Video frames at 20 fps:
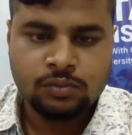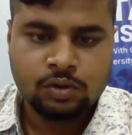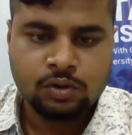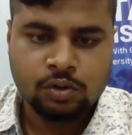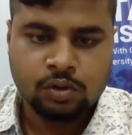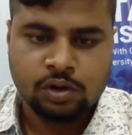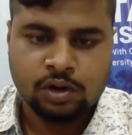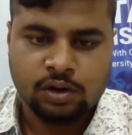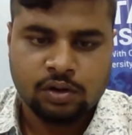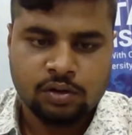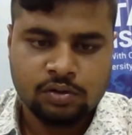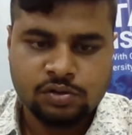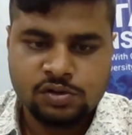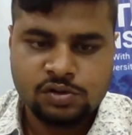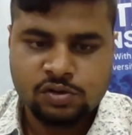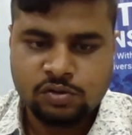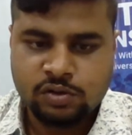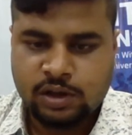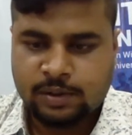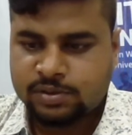Okay,
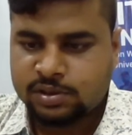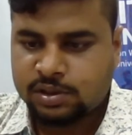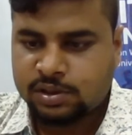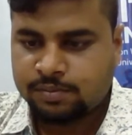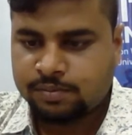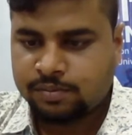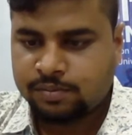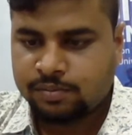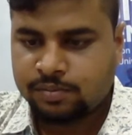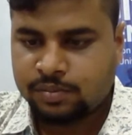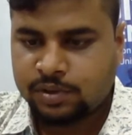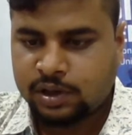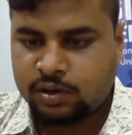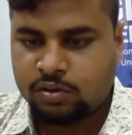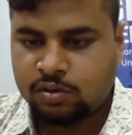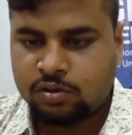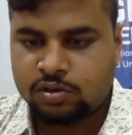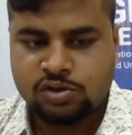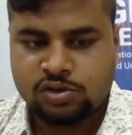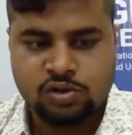so we have some
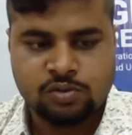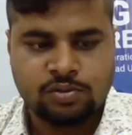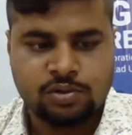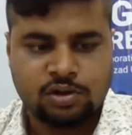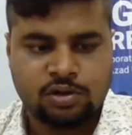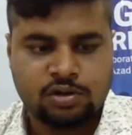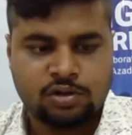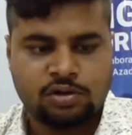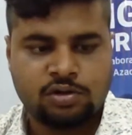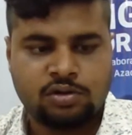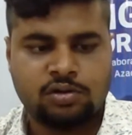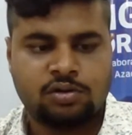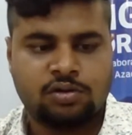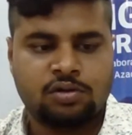errors over here.